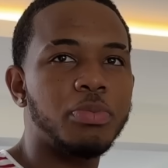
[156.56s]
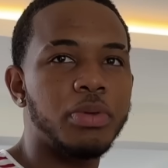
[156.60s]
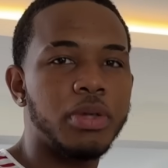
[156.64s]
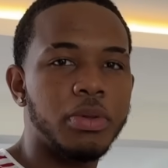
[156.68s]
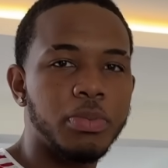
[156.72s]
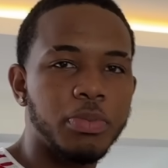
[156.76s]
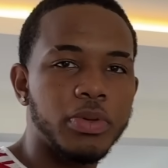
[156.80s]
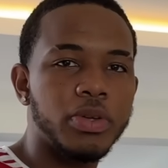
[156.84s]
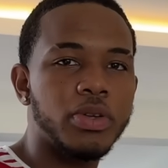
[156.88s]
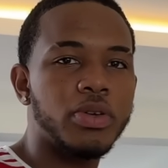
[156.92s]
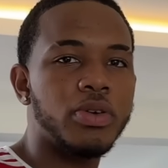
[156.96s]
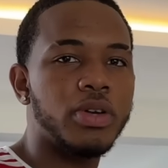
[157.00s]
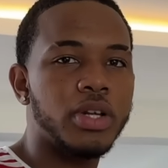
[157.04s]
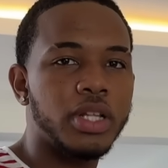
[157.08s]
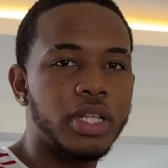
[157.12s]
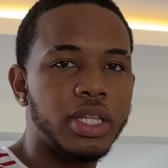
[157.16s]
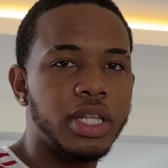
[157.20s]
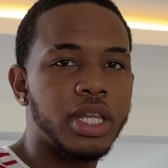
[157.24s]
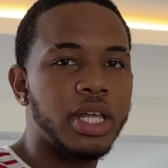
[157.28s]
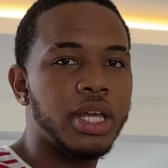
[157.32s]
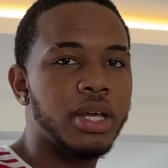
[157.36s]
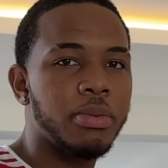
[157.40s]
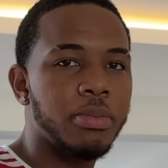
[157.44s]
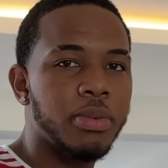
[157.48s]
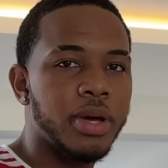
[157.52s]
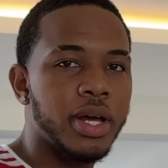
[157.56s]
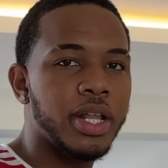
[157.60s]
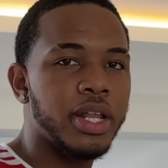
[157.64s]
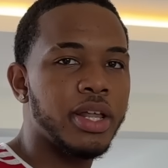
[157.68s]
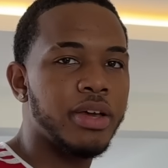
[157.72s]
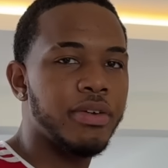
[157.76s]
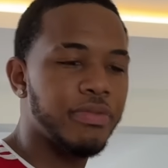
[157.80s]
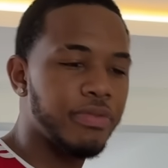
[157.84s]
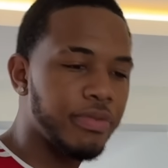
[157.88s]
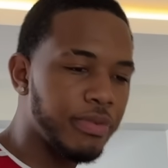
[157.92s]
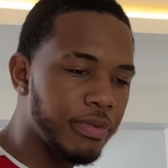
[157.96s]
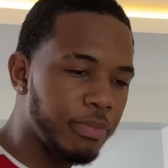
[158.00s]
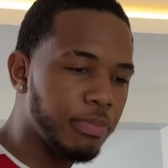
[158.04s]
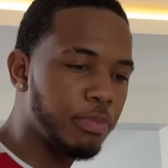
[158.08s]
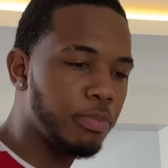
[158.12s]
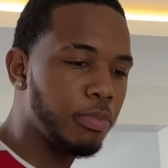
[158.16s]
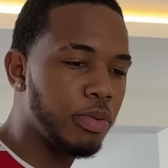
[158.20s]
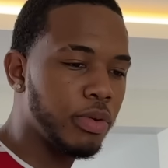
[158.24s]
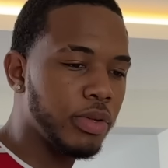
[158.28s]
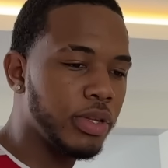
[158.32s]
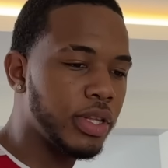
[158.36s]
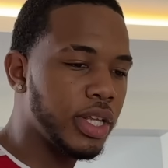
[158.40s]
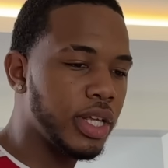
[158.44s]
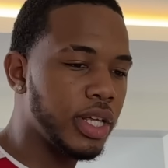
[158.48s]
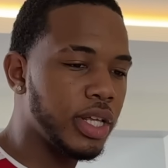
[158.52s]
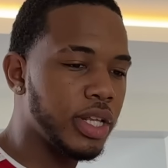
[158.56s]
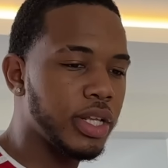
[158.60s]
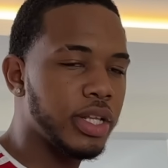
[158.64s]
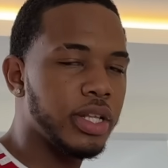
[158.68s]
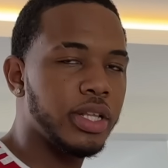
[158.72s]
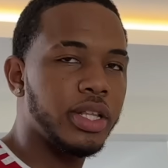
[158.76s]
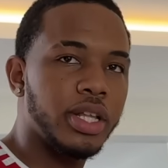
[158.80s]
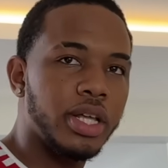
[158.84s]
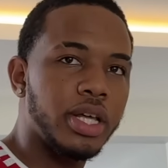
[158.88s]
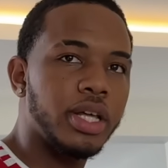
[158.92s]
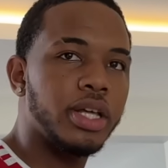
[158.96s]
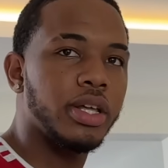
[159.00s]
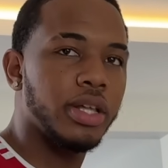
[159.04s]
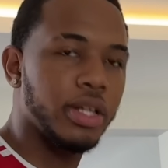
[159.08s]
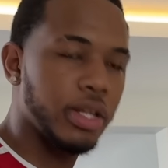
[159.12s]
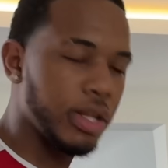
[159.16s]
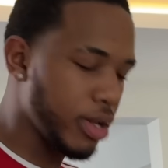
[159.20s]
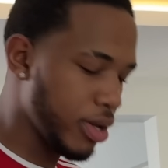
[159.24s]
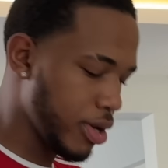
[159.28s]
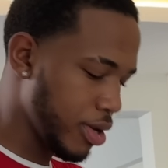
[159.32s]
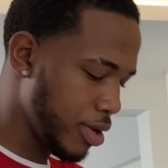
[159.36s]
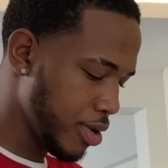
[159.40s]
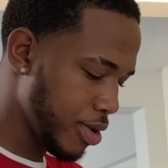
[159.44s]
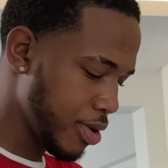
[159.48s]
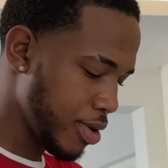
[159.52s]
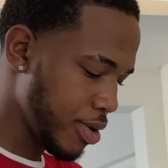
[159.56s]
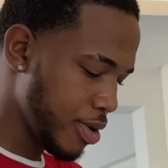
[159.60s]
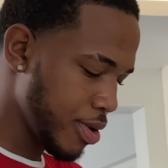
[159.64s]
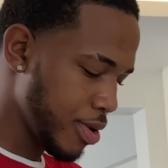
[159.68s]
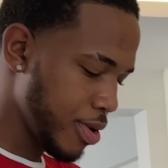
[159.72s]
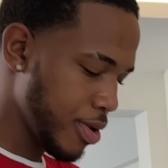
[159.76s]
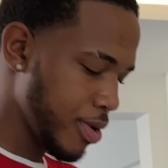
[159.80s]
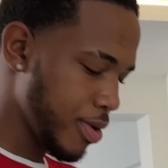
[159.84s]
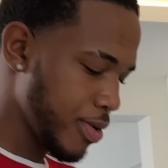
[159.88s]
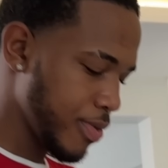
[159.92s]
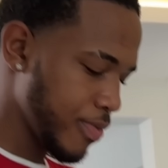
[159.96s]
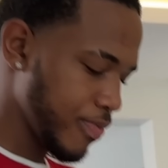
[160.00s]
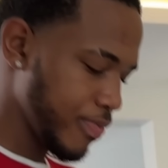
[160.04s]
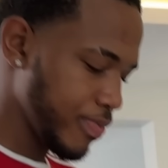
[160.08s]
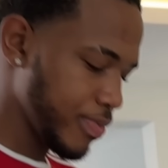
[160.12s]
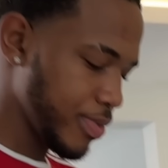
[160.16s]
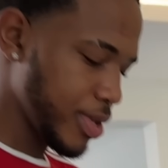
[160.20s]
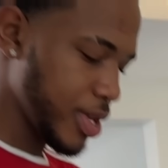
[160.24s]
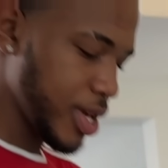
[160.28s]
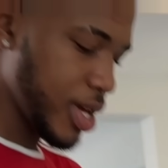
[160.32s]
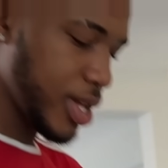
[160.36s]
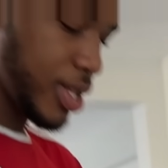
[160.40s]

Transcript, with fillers: you deserve it, you know. You deserve it.